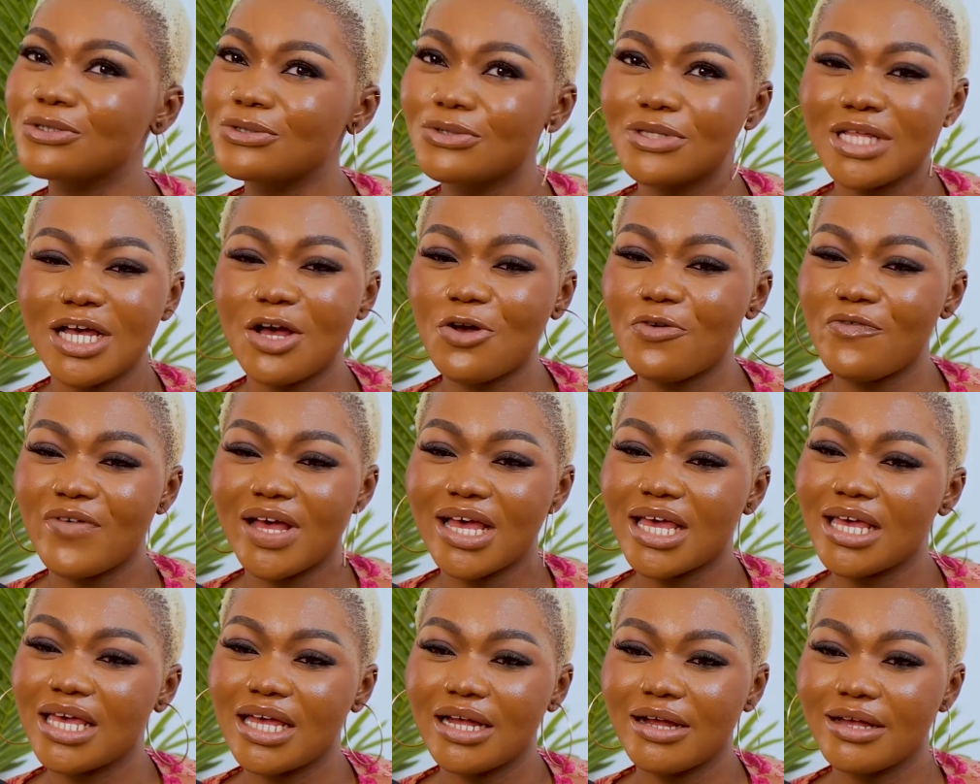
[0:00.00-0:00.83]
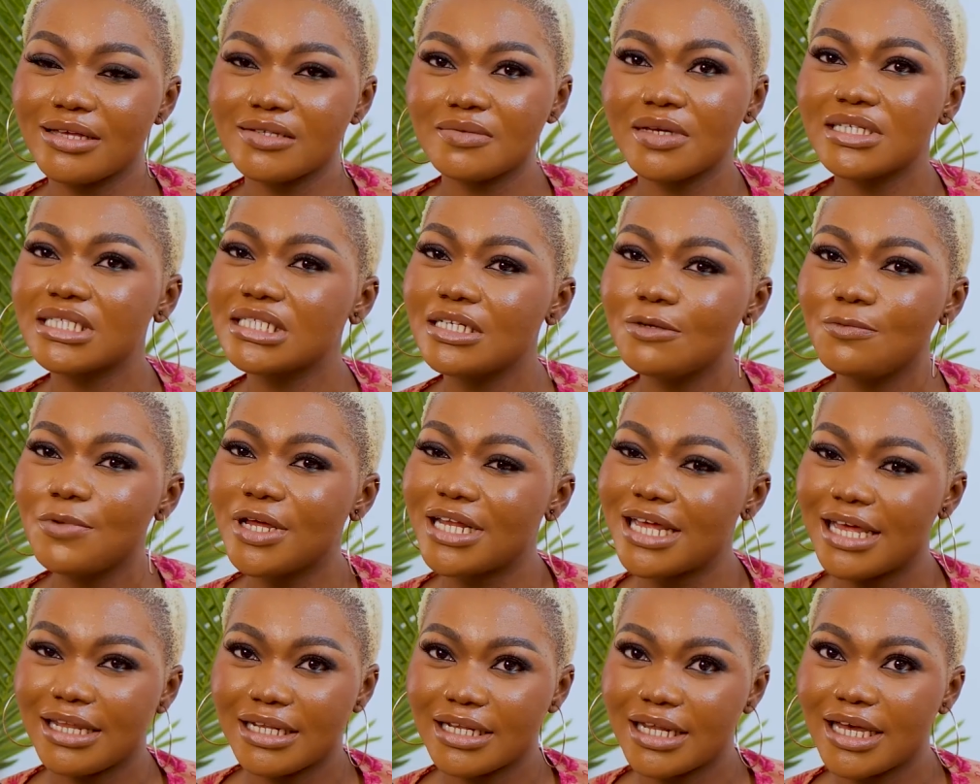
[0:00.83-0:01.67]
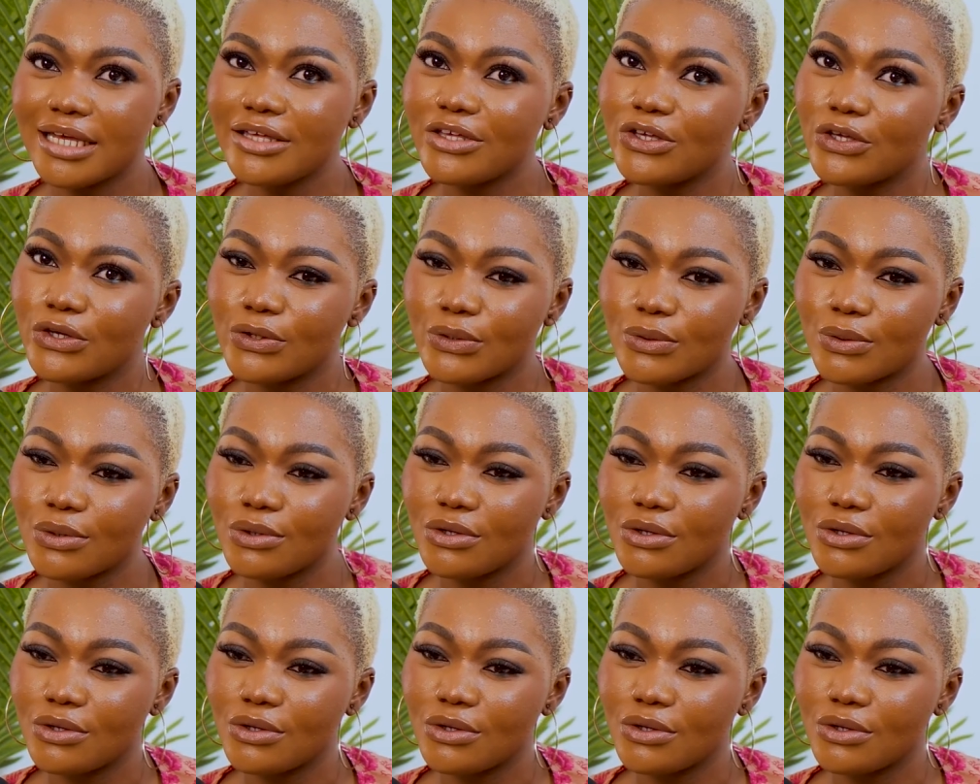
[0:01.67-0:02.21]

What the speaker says: do that over here, especially when I like you.